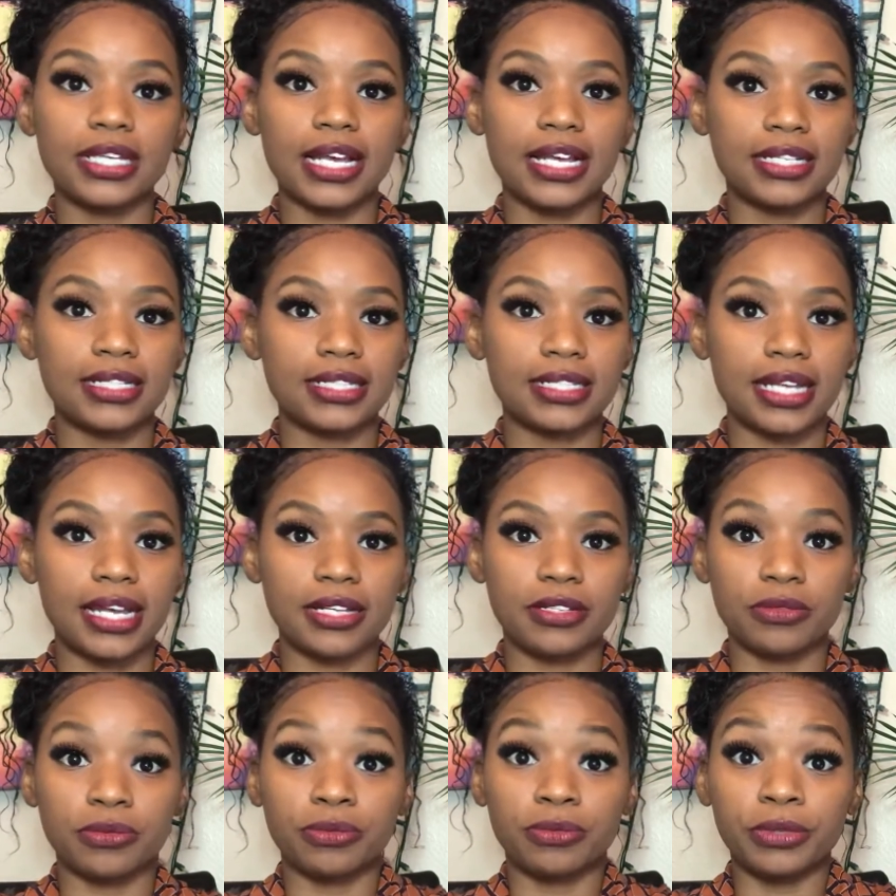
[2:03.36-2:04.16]

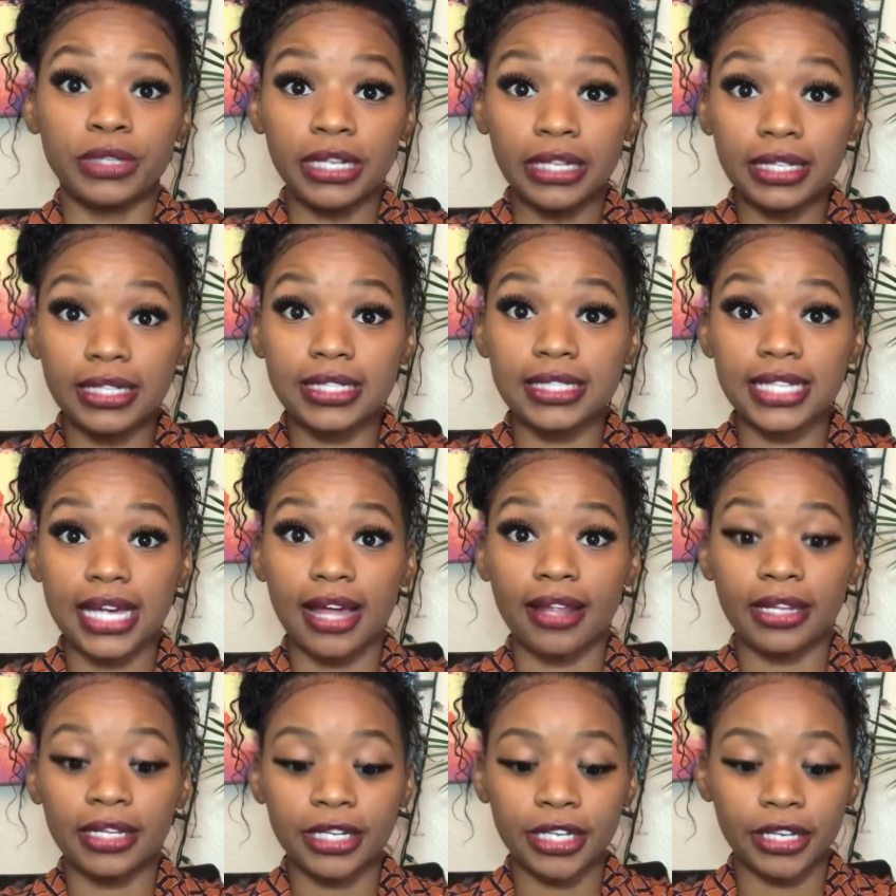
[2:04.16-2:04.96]
is really
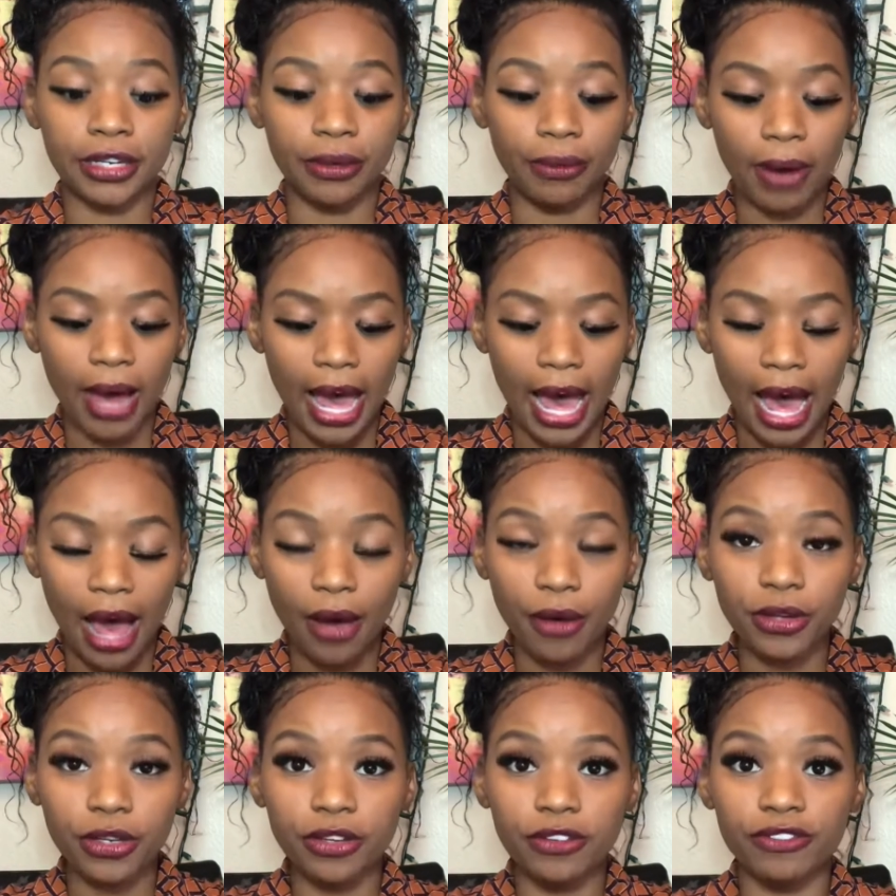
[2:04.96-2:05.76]
telling you
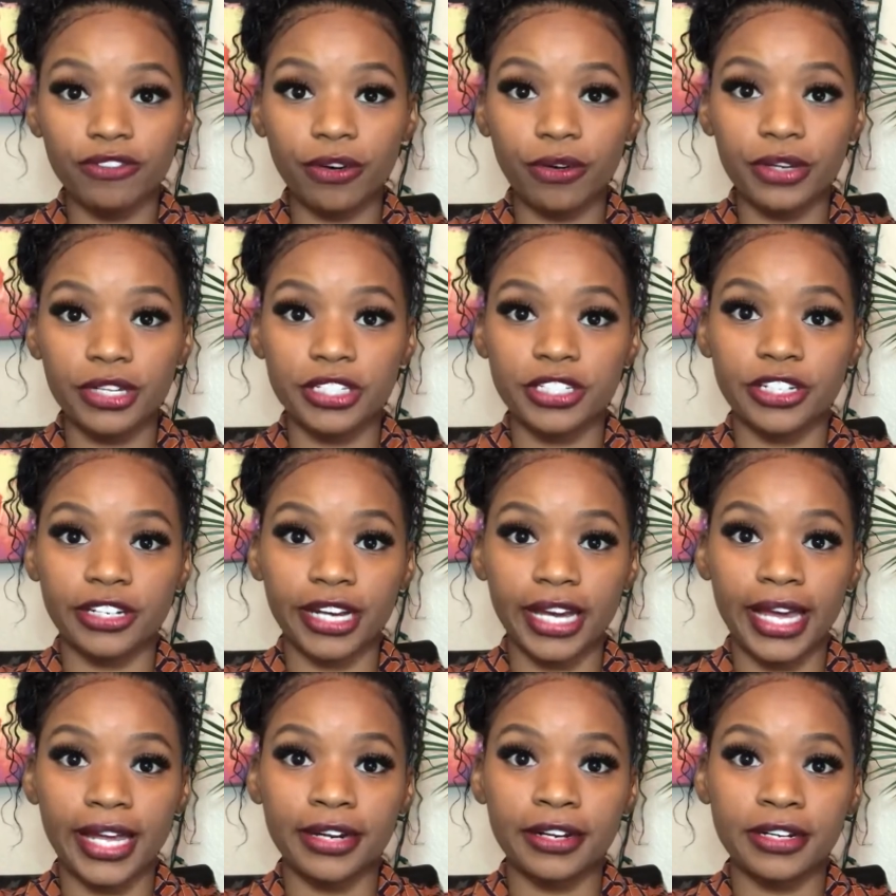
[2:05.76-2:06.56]
how you focus your
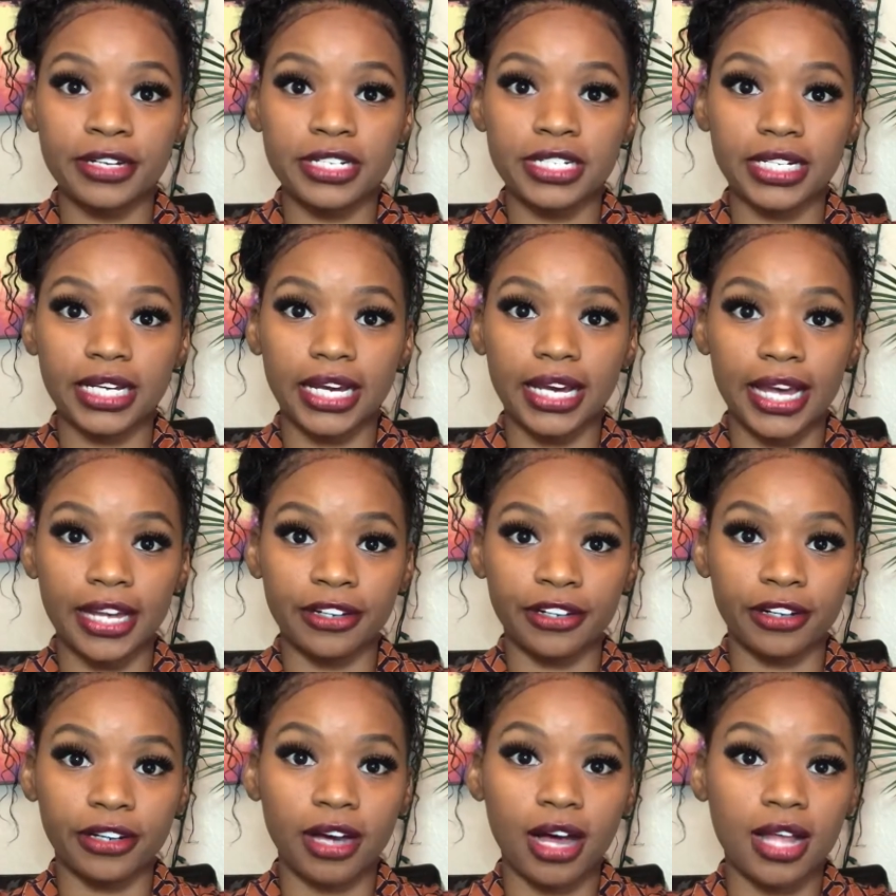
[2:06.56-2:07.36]
energy and
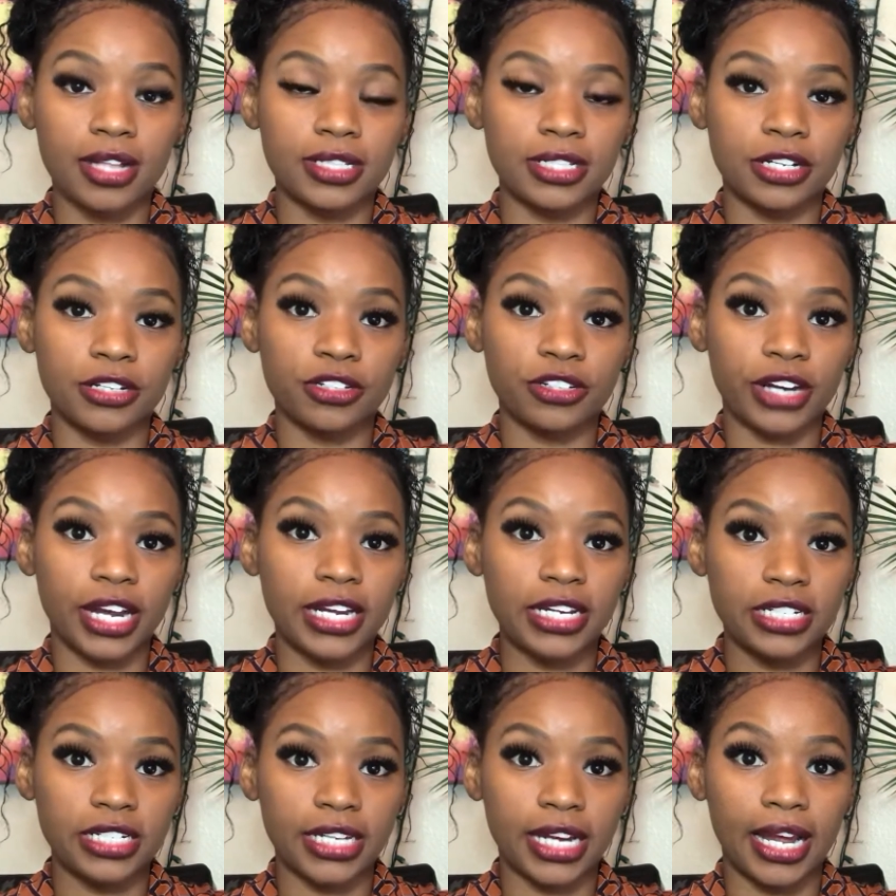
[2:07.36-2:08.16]
your
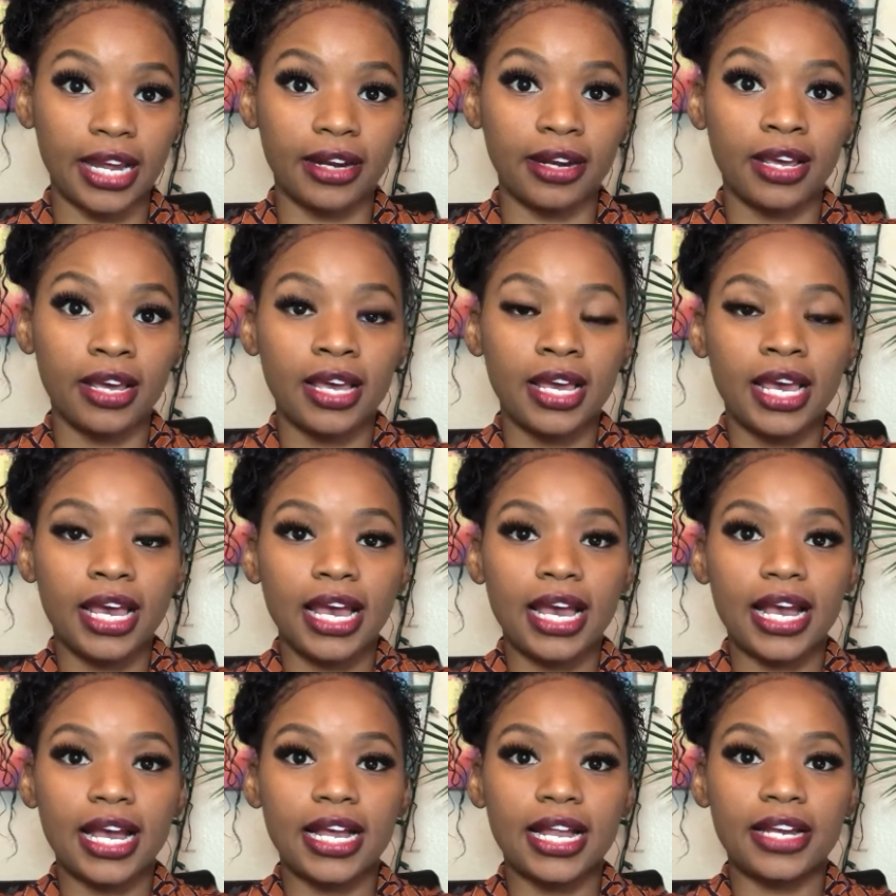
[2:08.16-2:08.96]
concentration
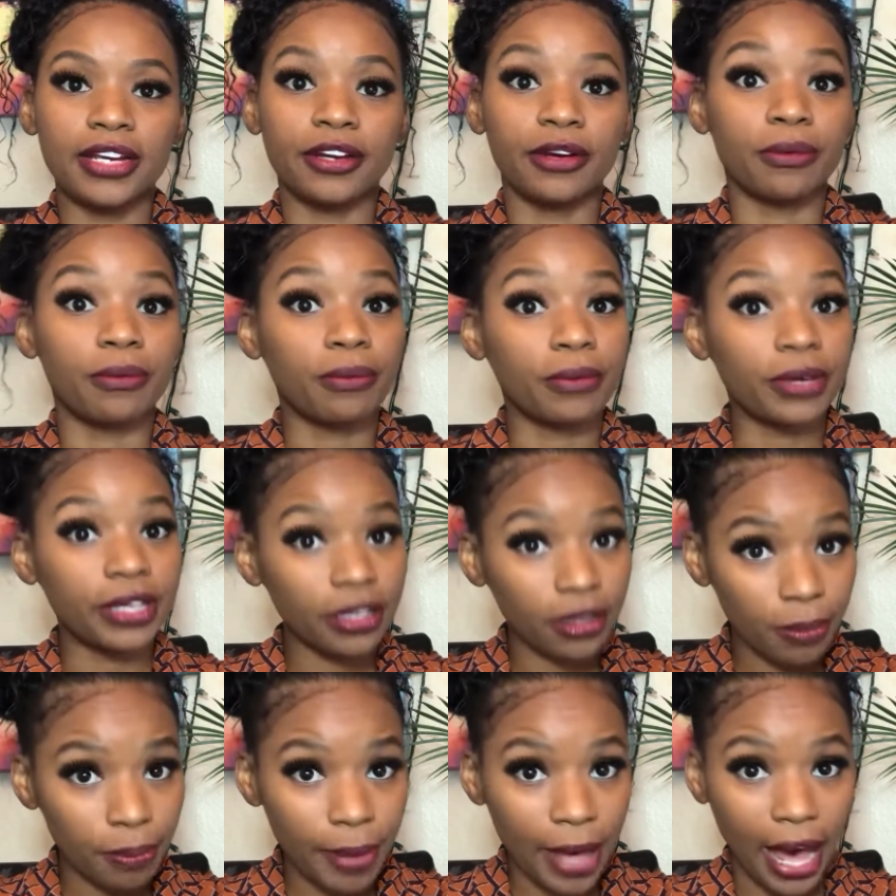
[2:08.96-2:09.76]
and your
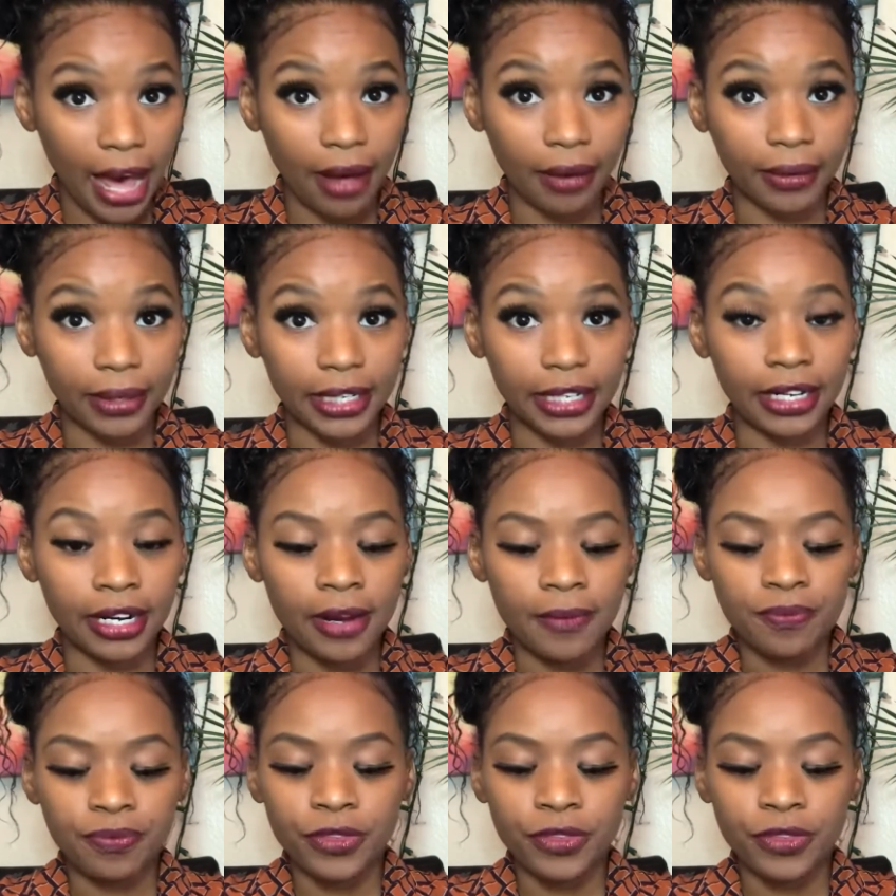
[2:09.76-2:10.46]
willpower.